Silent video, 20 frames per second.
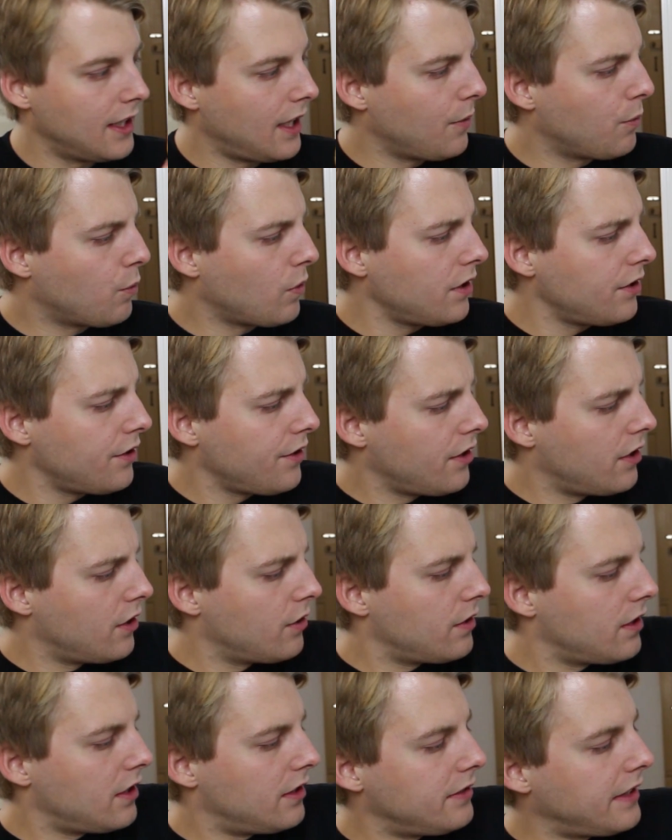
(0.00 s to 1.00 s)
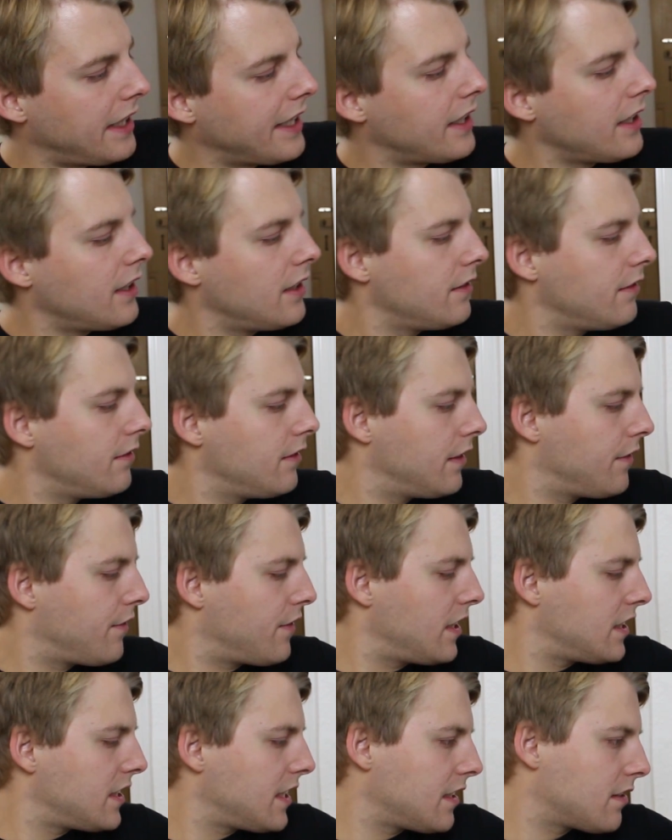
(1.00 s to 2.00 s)
I wonder though, like if
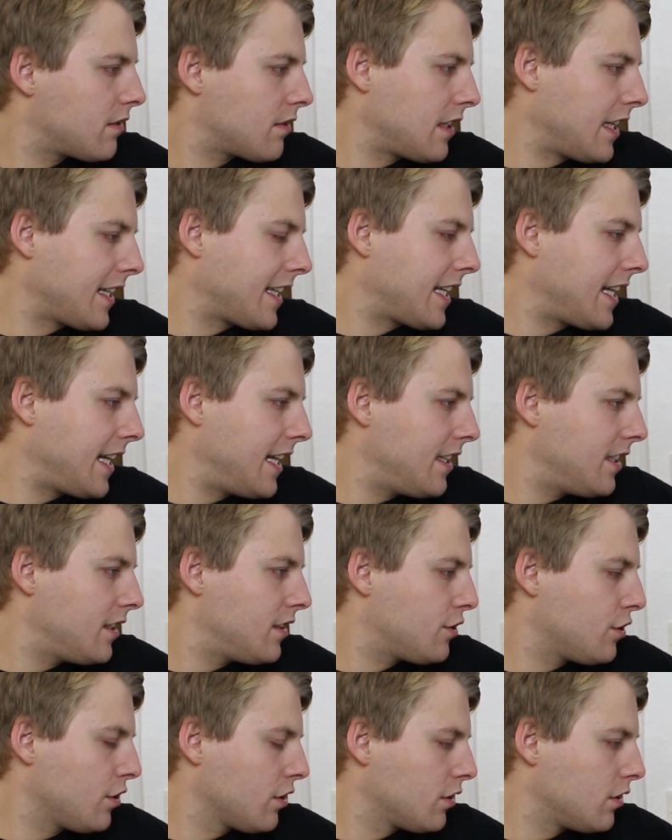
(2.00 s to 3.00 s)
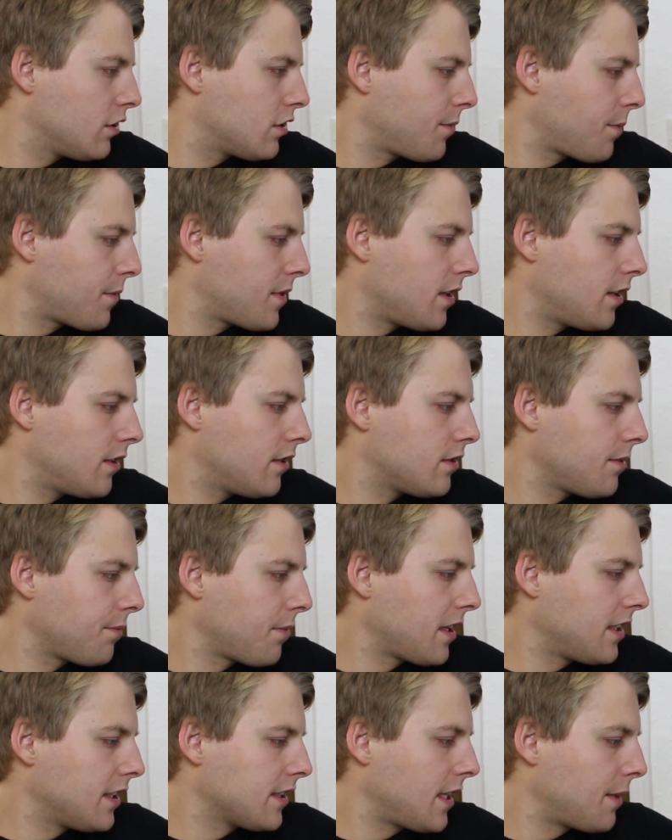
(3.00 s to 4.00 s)
this has like candied sugar or something,
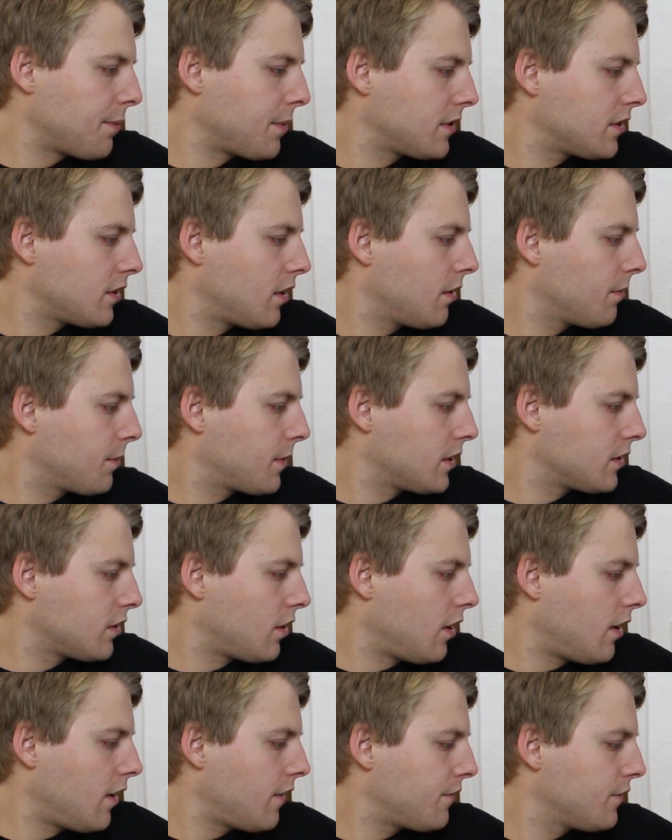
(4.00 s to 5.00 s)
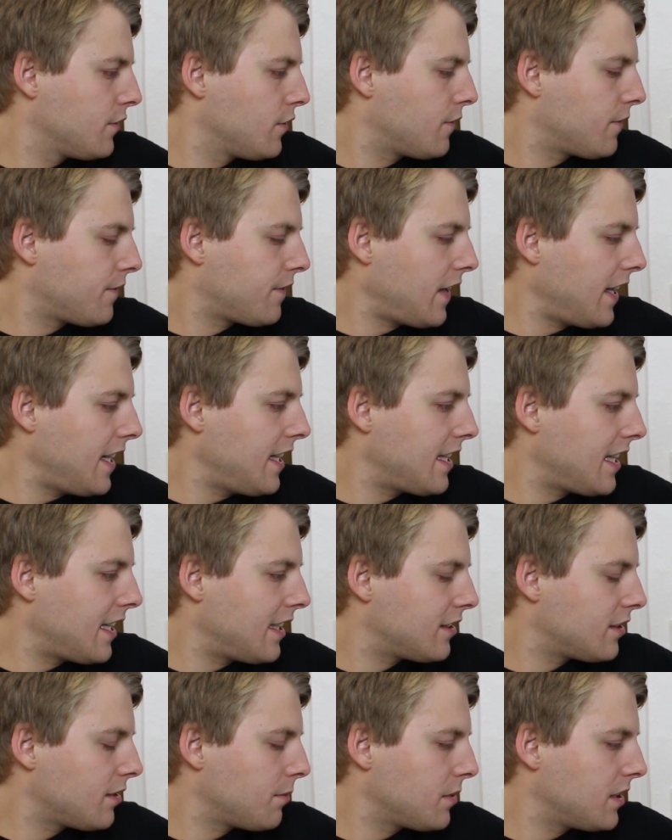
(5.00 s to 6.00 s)
something like that. But because often you find that
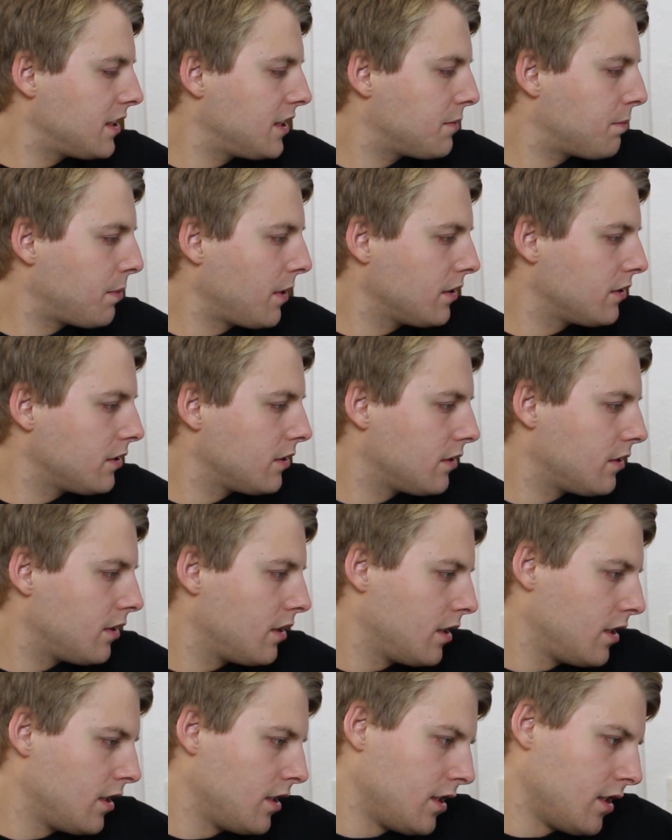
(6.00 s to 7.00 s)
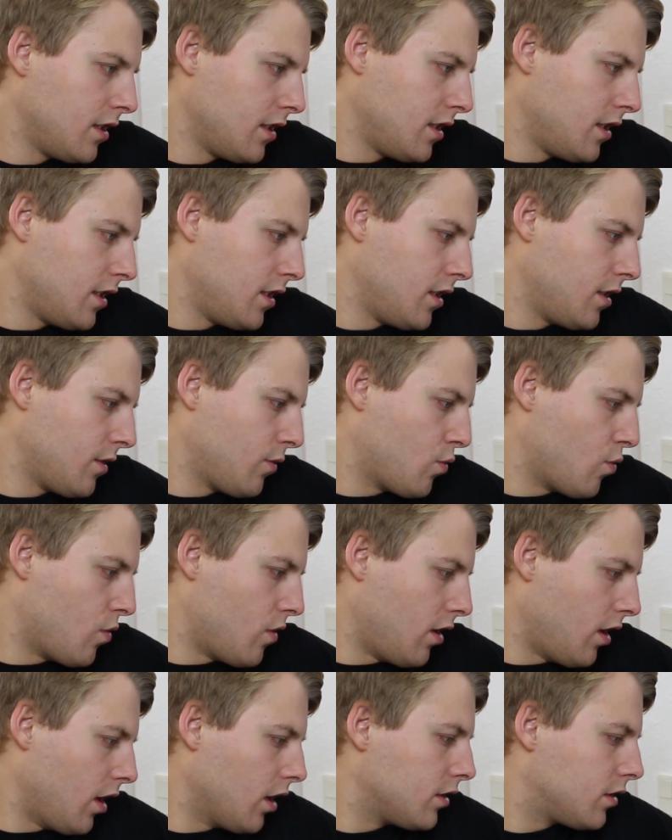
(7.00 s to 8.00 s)
in some of these Belgian
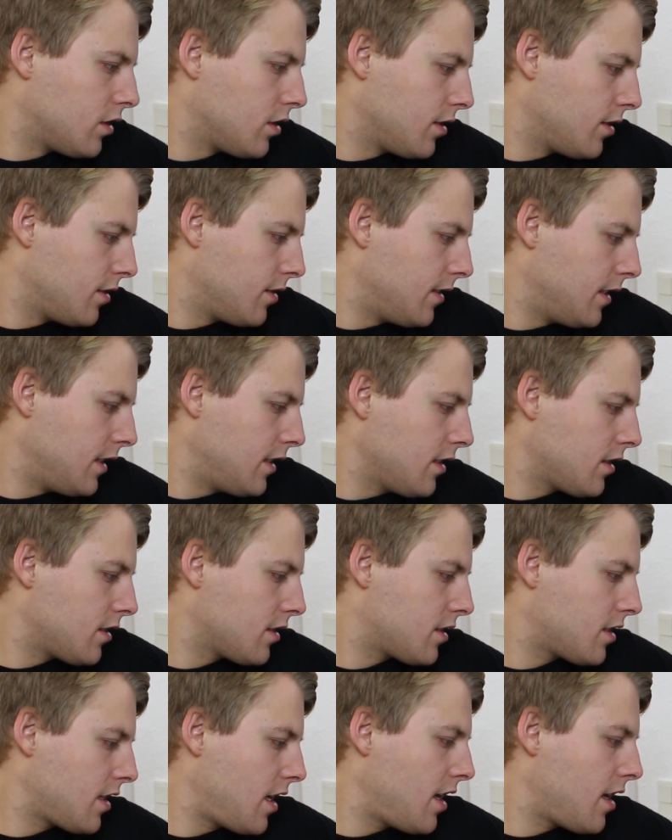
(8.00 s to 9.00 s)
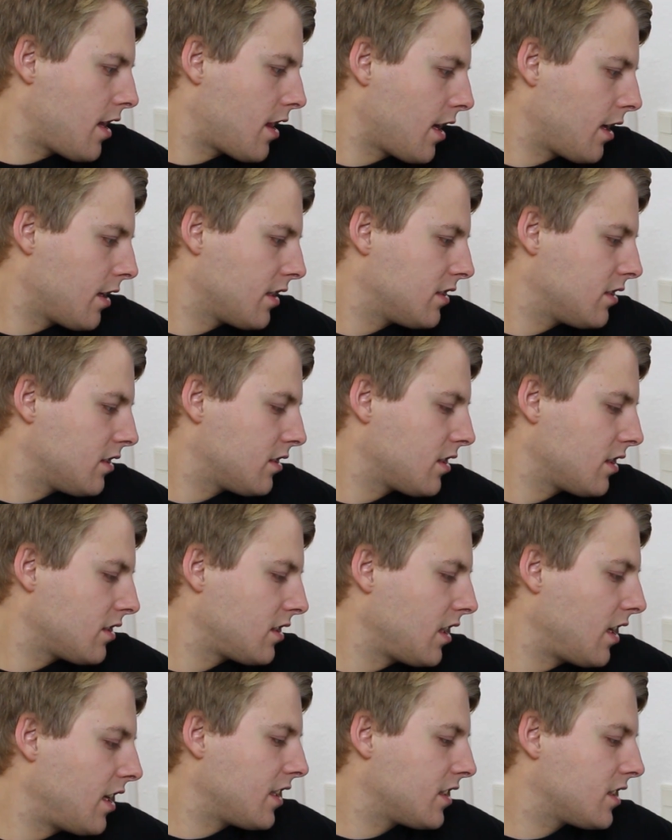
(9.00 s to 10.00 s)
quads. It doesn't say anything. It just
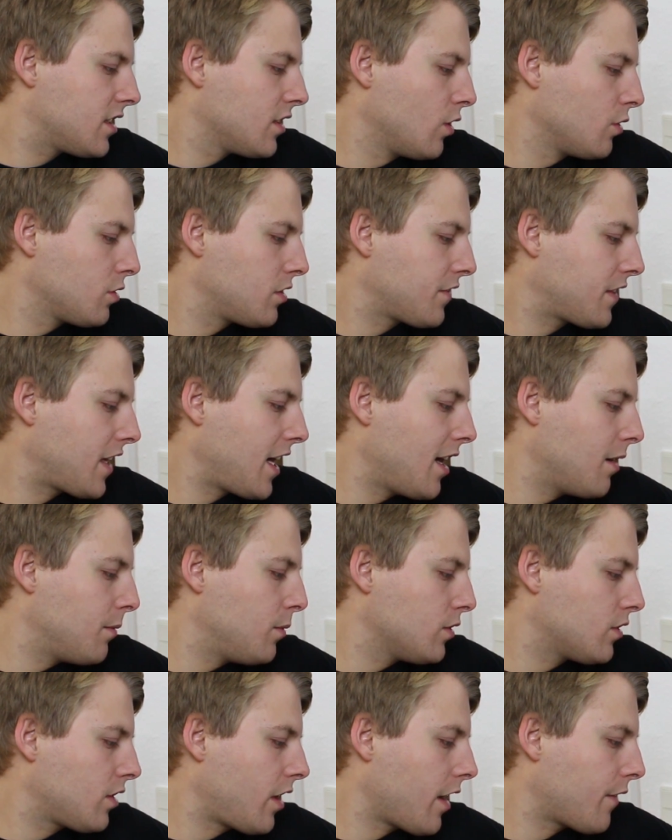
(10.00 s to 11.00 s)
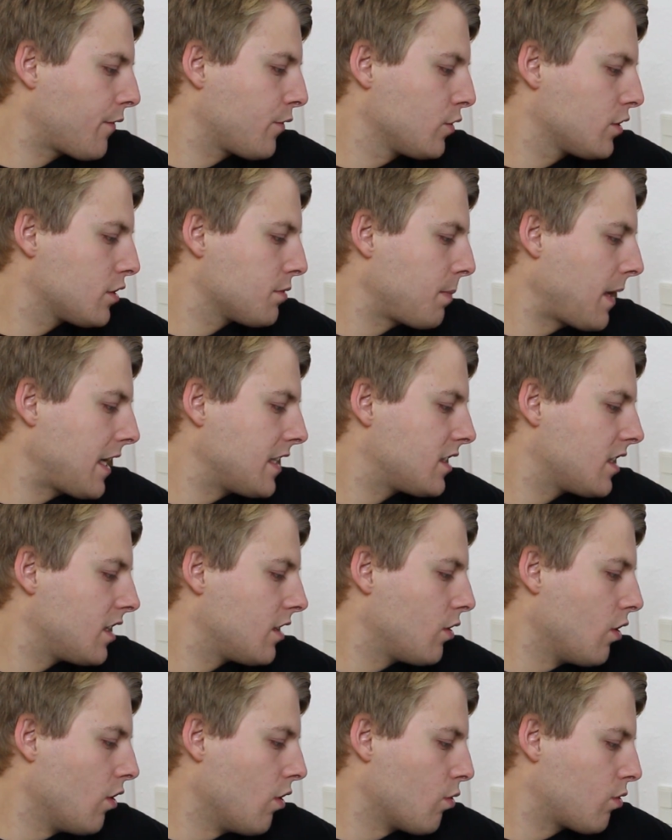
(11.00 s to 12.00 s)
says has notes of caramel, dark fruit, spice,
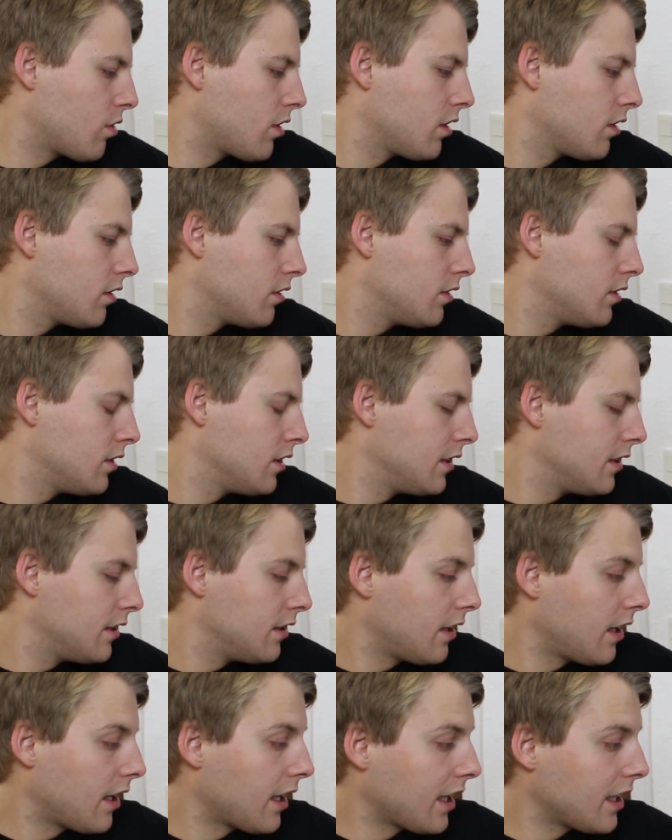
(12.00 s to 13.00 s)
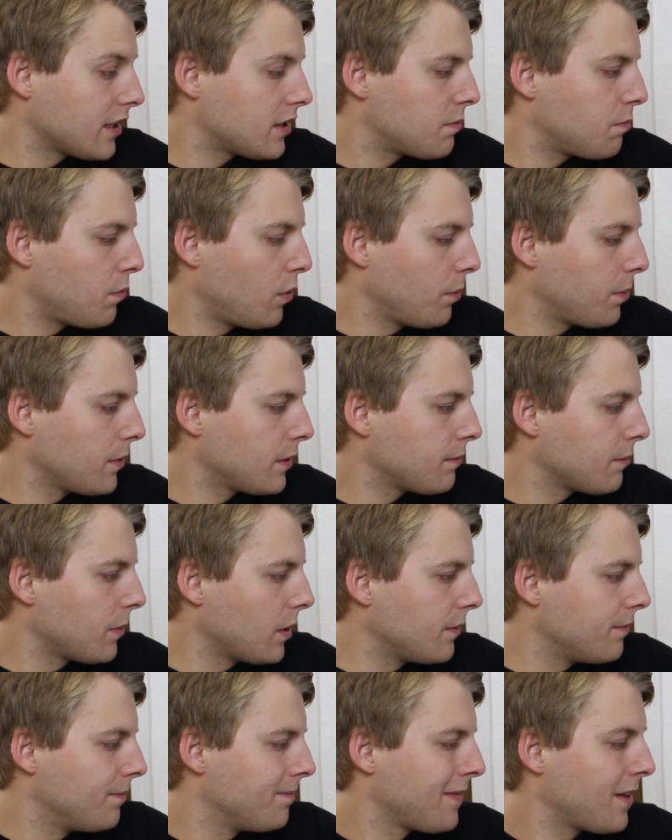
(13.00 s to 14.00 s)
and oak. And I guess bourbon.
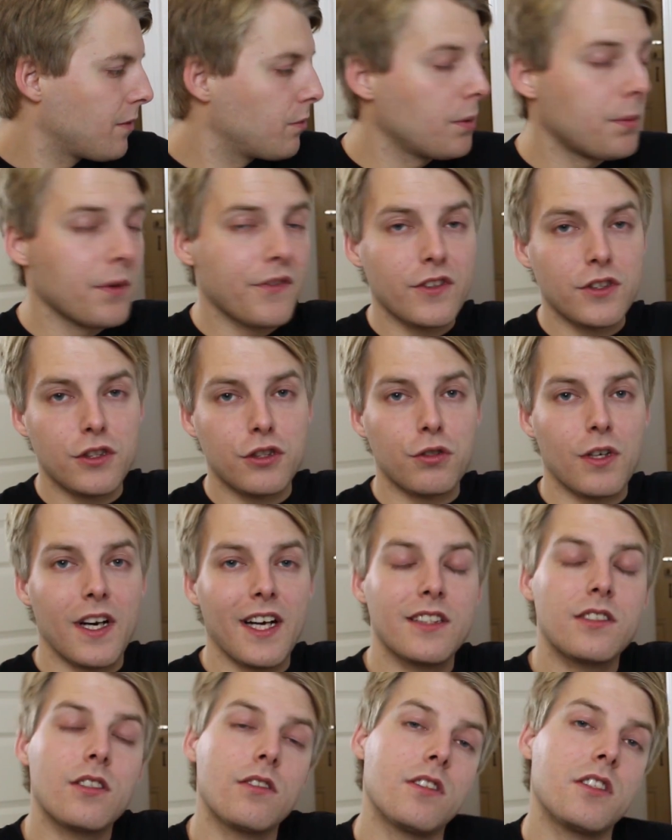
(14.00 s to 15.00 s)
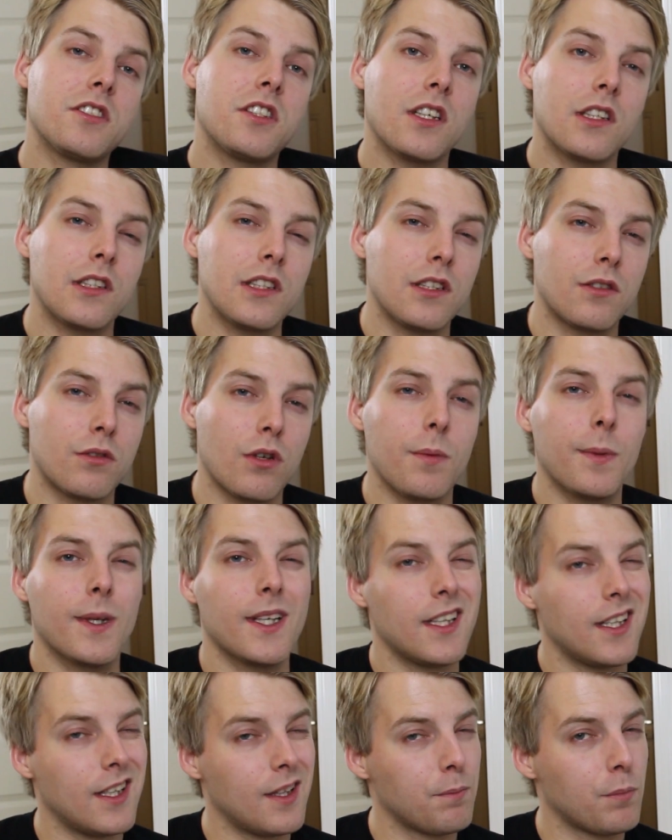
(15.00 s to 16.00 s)
But we'll be fun to try it. So let's check out the
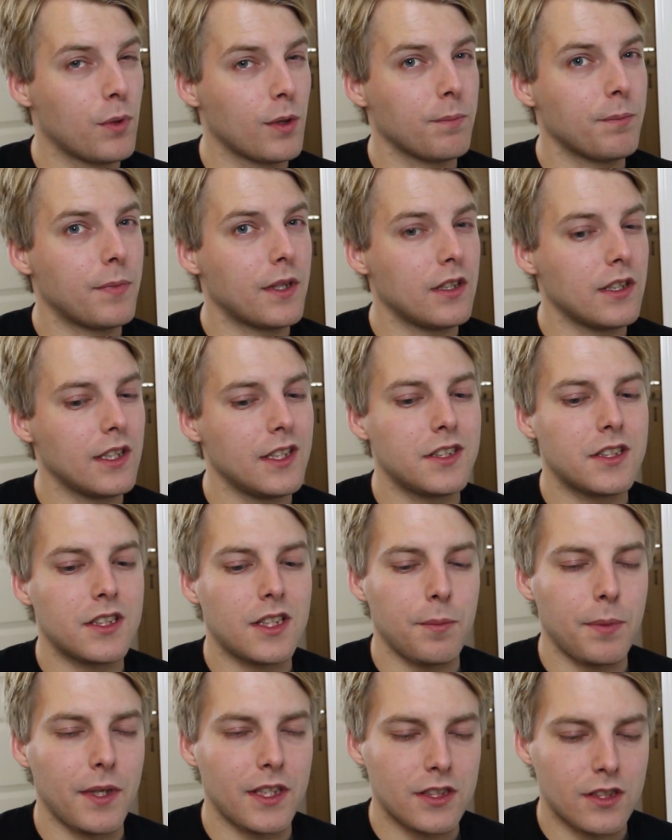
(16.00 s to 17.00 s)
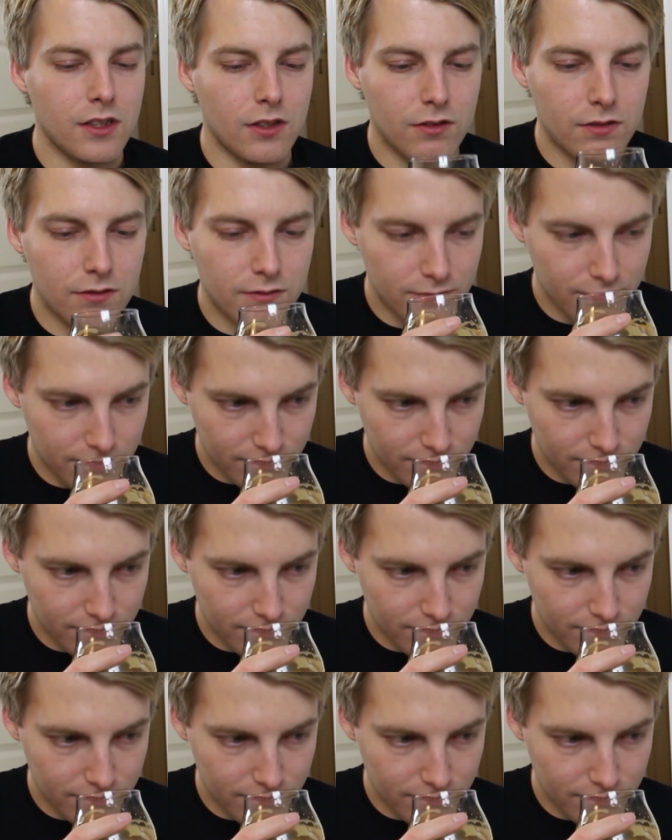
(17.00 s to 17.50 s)
aroma on Bourbon Barrel Aged Skipping Stone.